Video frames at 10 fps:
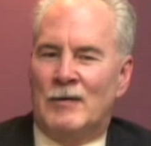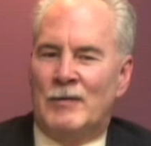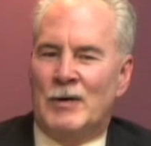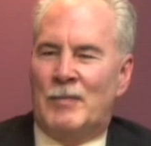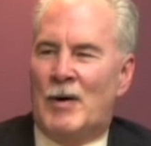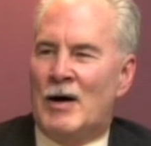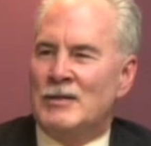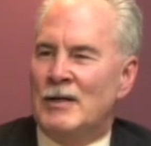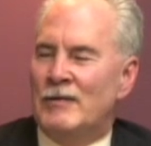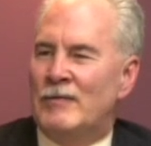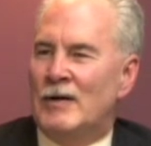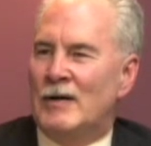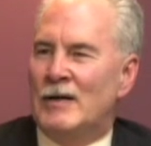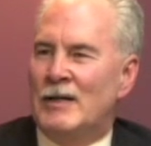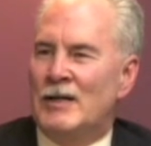real positive
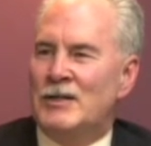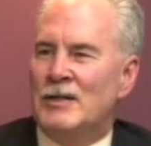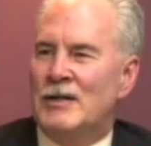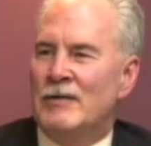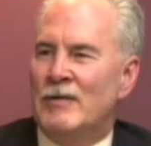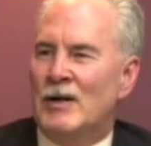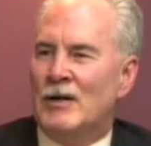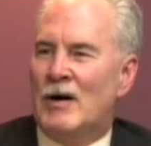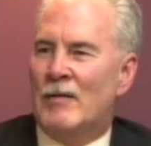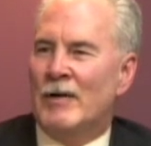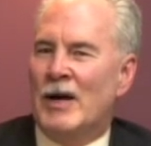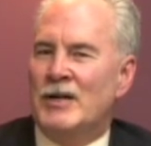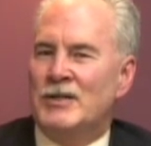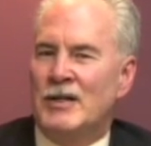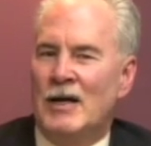initiative in a
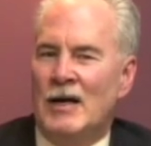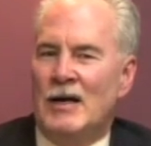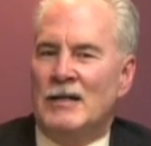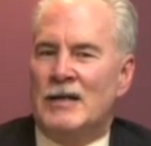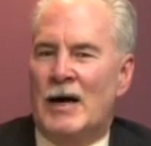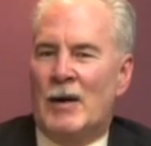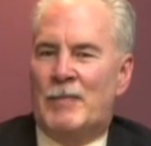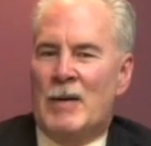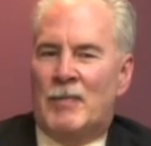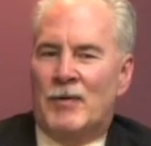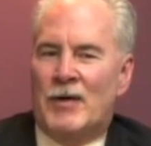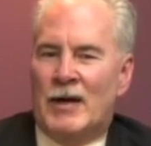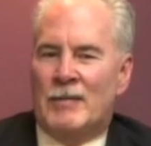congregation to help people think